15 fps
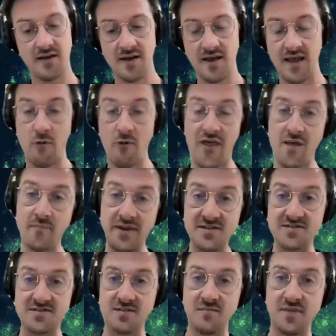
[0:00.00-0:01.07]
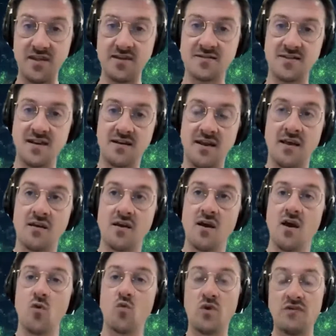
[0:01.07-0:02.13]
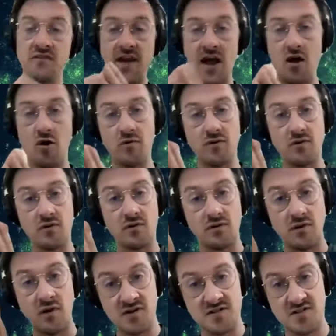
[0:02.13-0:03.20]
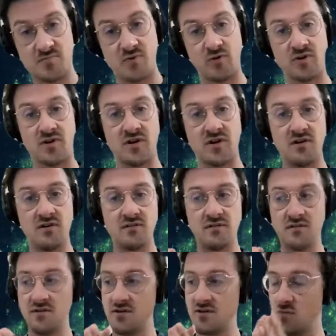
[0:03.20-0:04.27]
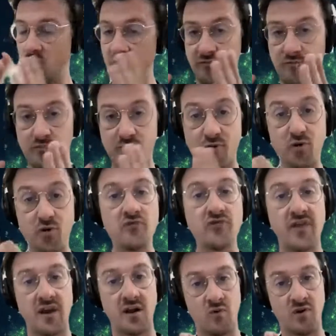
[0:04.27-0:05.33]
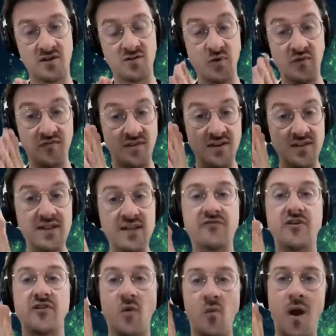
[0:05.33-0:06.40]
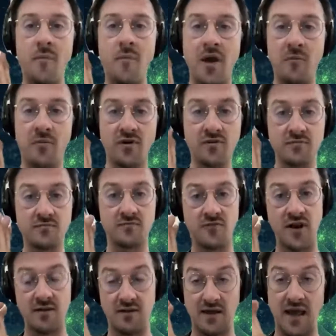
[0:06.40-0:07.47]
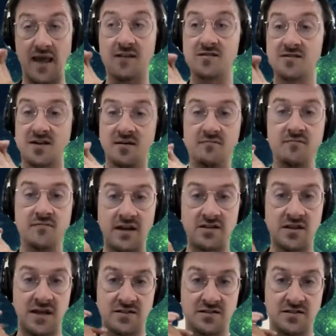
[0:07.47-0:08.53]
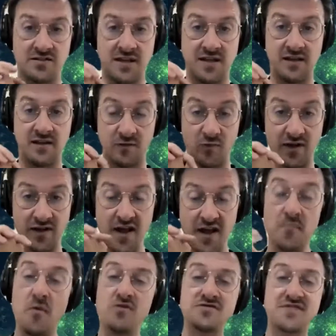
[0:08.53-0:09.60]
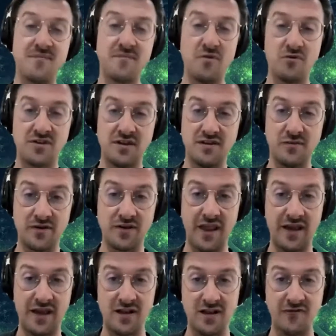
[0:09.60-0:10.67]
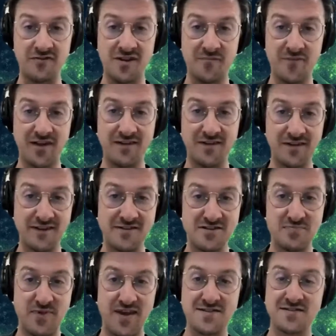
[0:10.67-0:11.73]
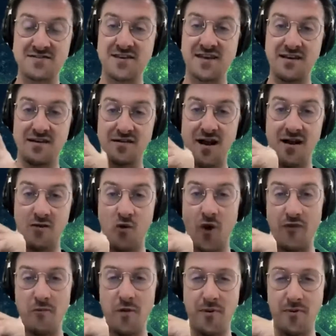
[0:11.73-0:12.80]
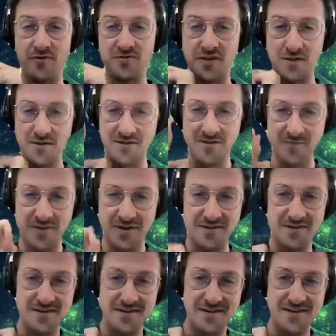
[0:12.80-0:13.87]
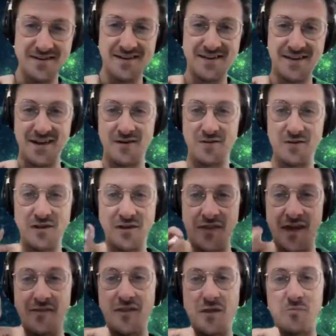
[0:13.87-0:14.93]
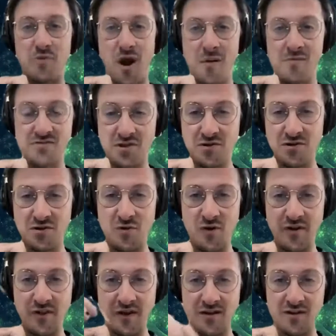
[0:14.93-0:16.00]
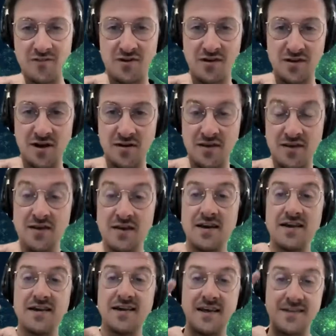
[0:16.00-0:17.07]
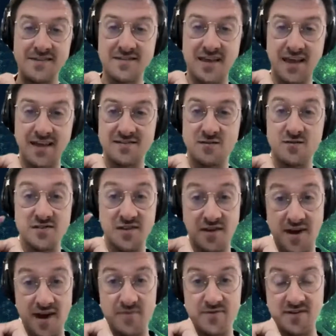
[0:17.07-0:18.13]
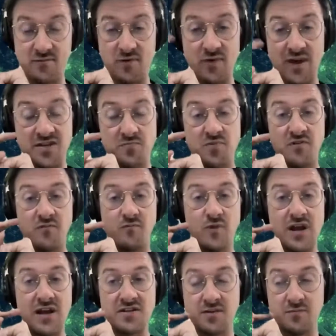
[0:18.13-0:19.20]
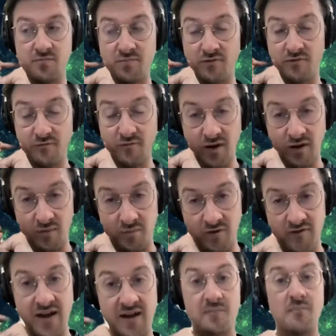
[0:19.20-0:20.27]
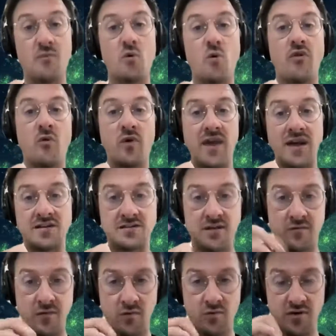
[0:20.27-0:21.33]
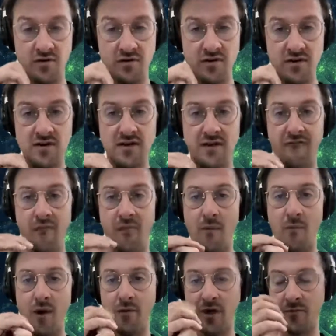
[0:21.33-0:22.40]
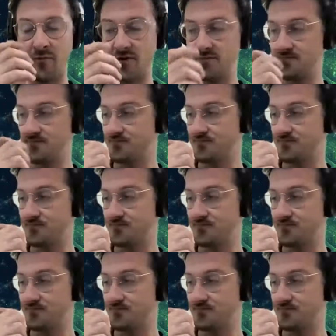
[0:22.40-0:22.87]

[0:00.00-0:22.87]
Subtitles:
And what that means to me is that like we've now launched the protocol. We've proven that it works. We've delivered the white paper, right? And some, I should actually say, like most time people, when they deliver something in this space, it's like not quite the white paper. It's like a little bit, they promise a unicorn, they deliver a donkey. In this case, it was the opposite. We actually provided more than we actually said we would from that white paper.